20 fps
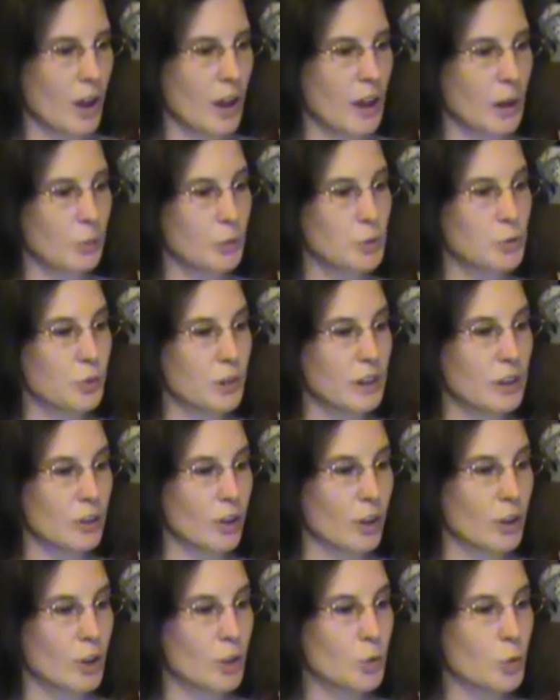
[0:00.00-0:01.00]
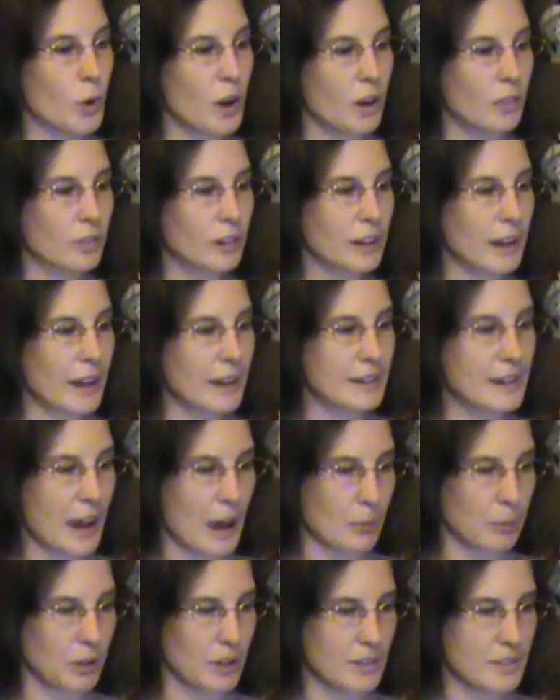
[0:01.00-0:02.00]
It was written on 12 clay
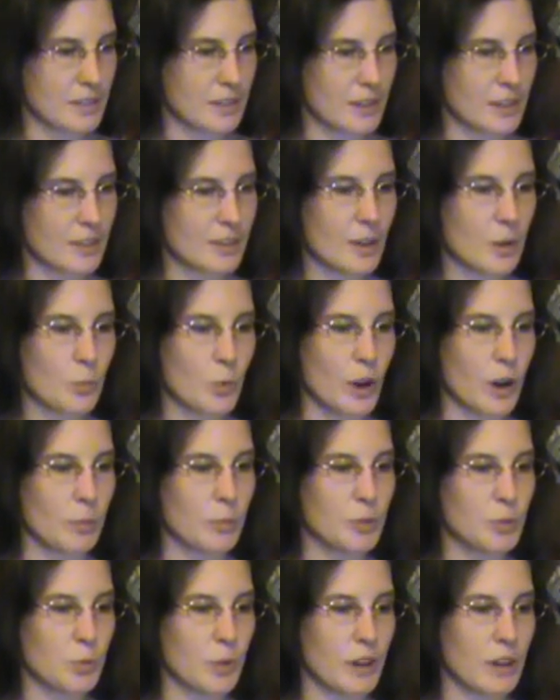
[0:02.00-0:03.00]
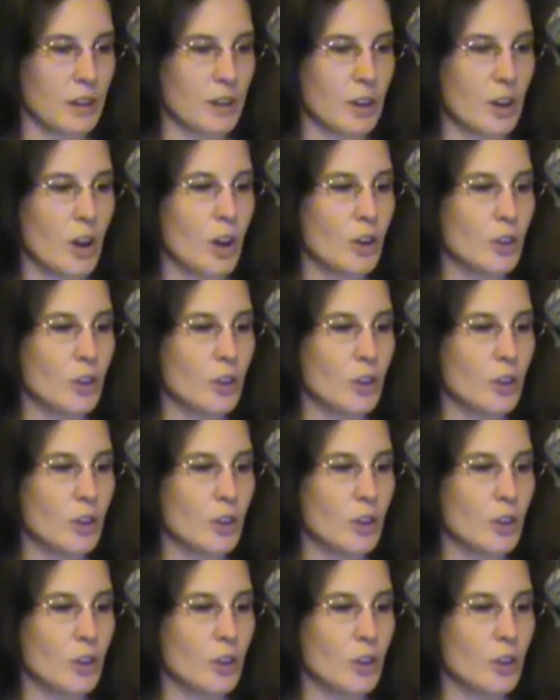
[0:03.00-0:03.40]
tablets somewhere between